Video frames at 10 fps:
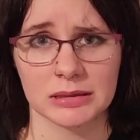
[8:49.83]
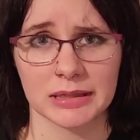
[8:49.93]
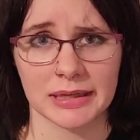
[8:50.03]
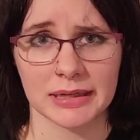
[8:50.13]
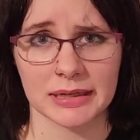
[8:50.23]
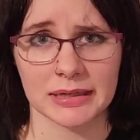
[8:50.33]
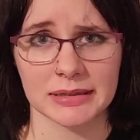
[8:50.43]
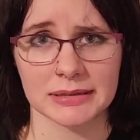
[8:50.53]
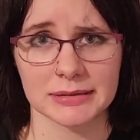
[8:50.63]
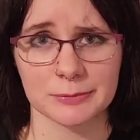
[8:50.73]

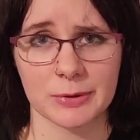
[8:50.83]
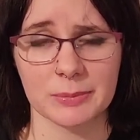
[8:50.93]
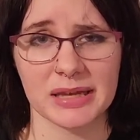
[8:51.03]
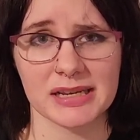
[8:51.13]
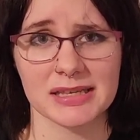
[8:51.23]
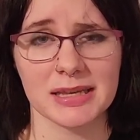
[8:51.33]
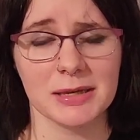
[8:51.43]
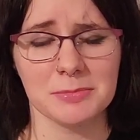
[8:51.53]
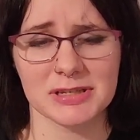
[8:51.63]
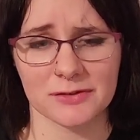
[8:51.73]
and what makes
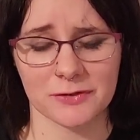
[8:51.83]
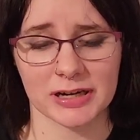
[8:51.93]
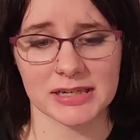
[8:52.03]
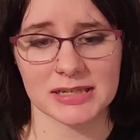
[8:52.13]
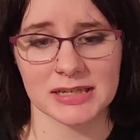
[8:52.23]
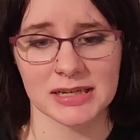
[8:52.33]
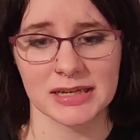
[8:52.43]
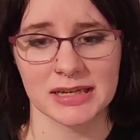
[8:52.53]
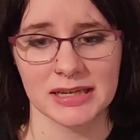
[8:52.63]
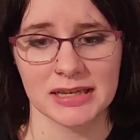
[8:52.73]
him different
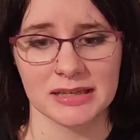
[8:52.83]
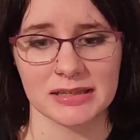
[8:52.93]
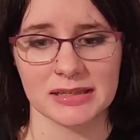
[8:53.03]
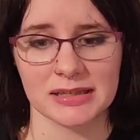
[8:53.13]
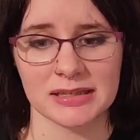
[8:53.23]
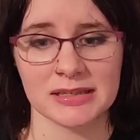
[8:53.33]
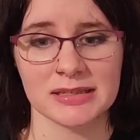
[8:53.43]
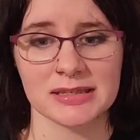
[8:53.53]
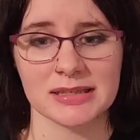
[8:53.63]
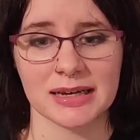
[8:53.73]

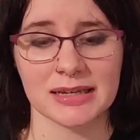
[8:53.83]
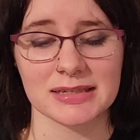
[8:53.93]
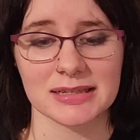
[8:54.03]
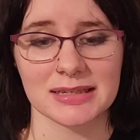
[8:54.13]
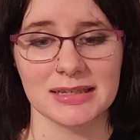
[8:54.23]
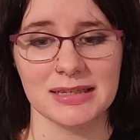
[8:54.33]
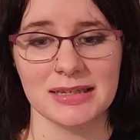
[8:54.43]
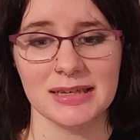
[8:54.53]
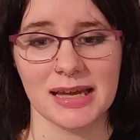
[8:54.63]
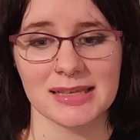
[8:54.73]
is that
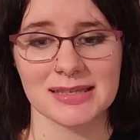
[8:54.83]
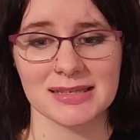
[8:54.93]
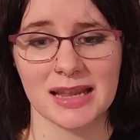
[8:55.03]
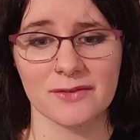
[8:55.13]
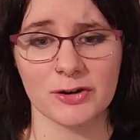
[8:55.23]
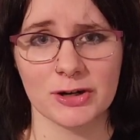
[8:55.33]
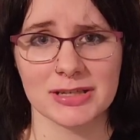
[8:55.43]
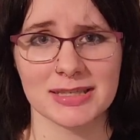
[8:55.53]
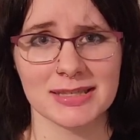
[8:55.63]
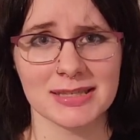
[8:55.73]
he has never
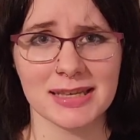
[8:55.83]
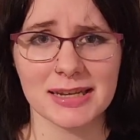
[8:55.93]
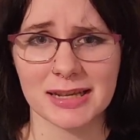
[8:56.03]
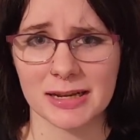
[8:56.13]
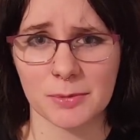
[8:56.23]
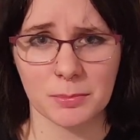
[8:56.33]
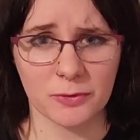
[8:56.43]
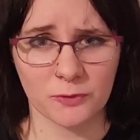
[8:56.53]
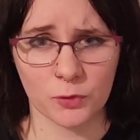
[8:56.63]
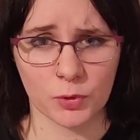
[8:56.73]
seeded
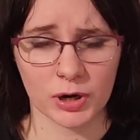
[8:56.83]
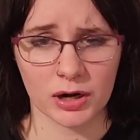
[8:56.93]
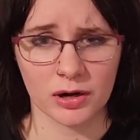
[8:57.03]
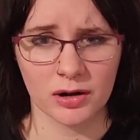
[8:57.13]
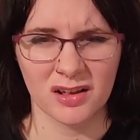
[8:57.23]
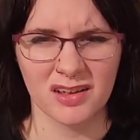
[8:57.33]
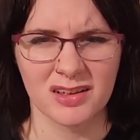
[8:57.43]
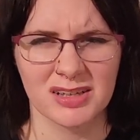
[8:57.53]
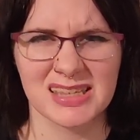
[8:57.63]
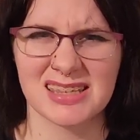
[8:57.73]
before.
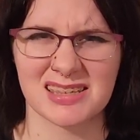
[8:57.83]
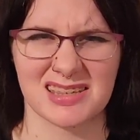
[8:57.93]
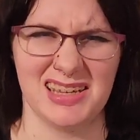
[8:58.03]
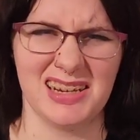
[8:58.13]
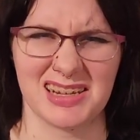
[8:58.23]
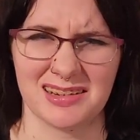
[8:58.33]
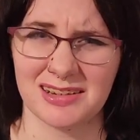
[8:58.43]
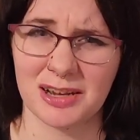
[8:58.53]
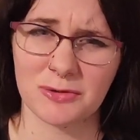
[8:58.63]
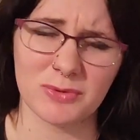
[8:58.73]

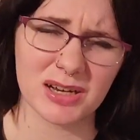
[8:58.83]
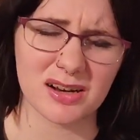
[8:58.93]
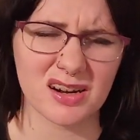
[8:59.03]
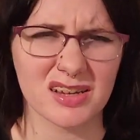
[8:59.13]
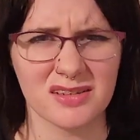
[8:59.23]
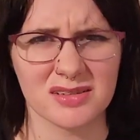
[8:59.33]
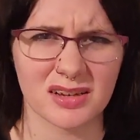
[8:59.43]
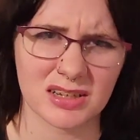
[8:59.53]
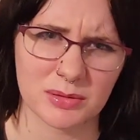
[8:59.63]
Seeding? What are you talking